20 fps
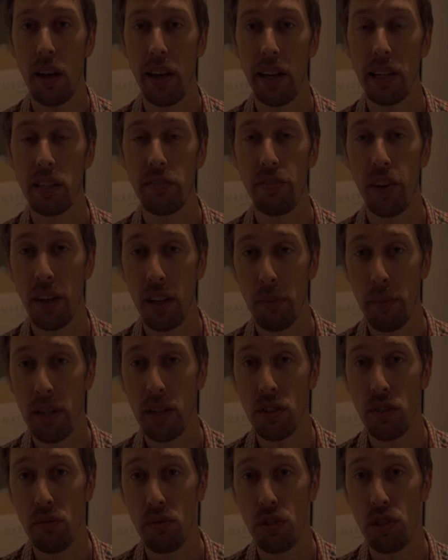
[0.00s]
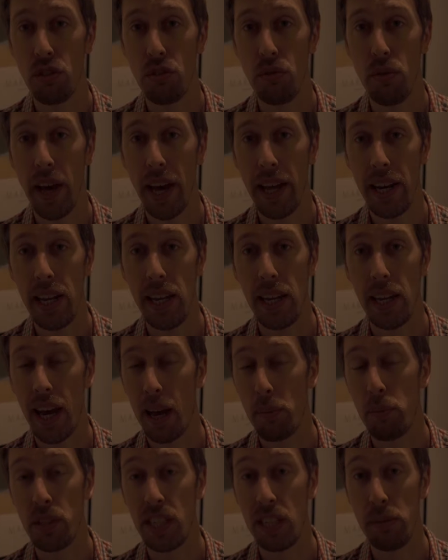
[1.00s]
It's fundamental to any
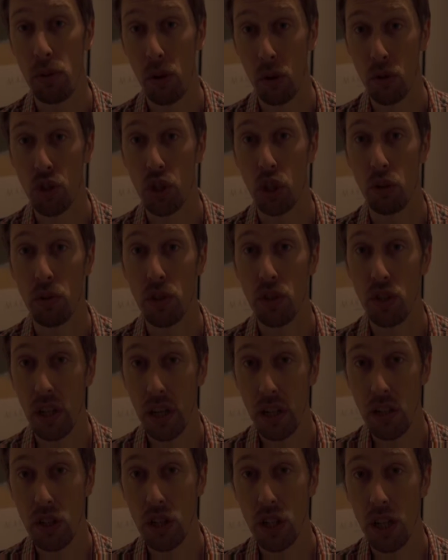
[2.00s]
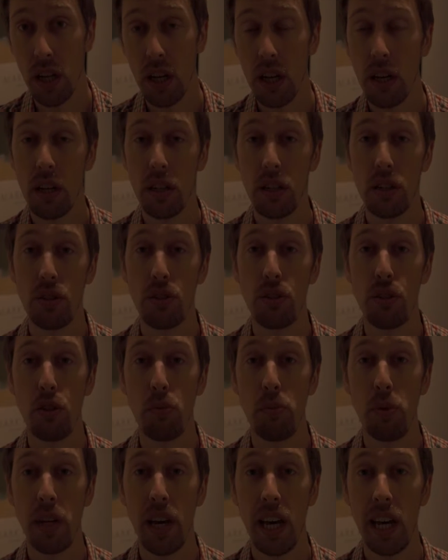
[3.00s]
epidemiological research
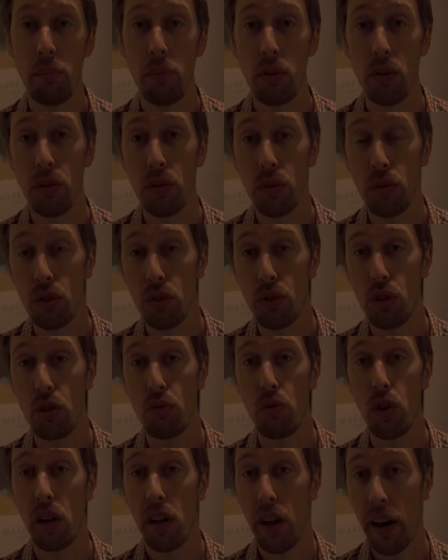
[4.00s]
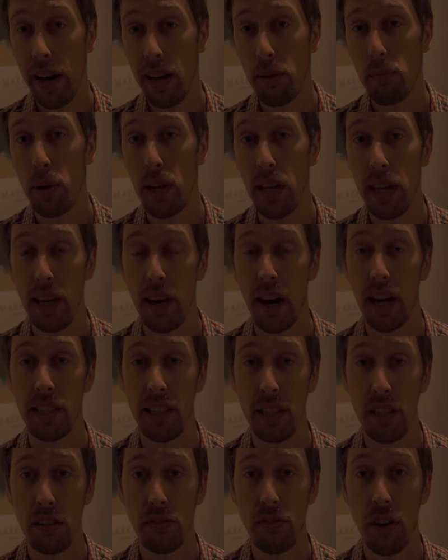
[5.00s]
to be able to reliably
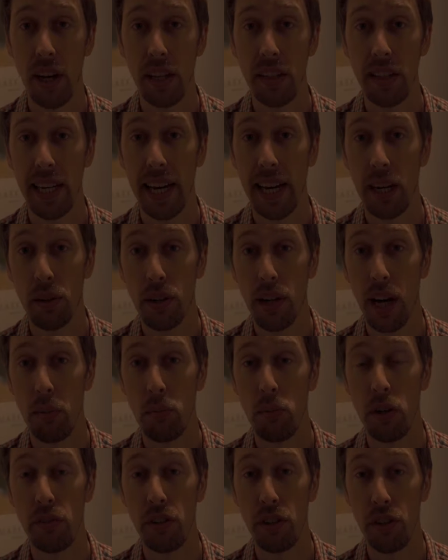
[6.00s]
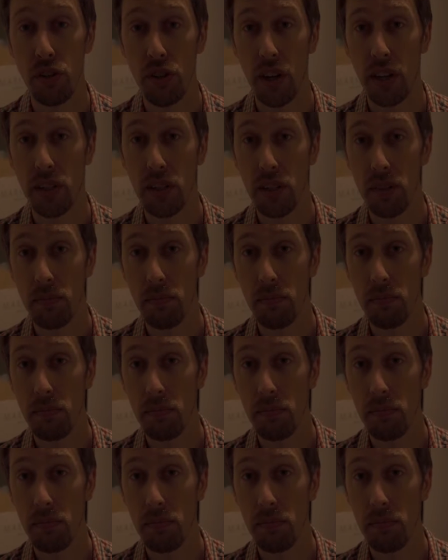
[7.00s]
identify the outcome of interest.